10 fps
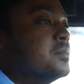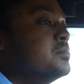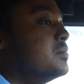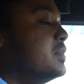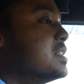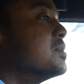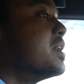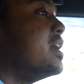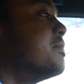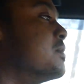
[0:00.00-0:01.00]
And that's
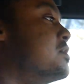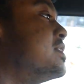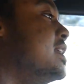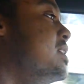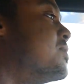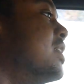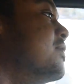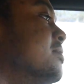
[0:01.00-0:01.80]
okay for city driving,